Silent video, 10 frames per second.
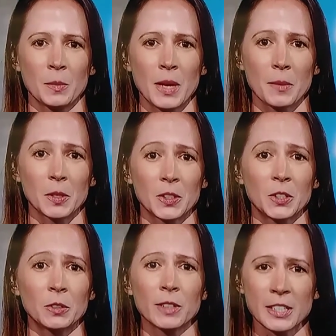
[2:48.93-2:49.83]
be able
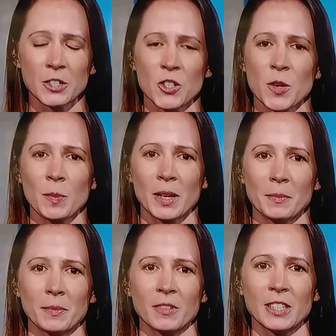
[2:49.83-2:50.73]
to research it, but
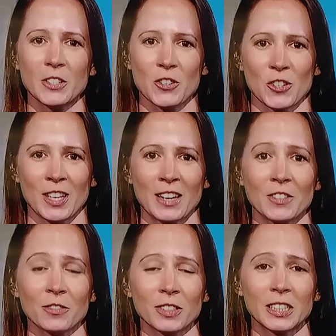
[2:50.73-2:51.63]
researchers say
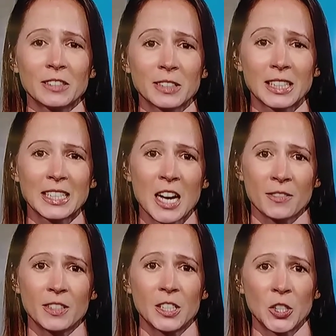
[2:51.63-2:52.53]
it's really, really
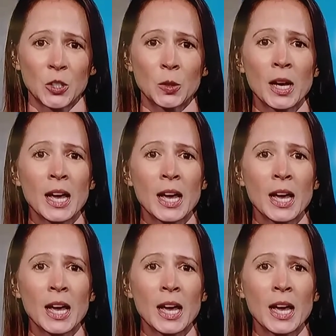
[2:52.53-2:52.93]
tough to do.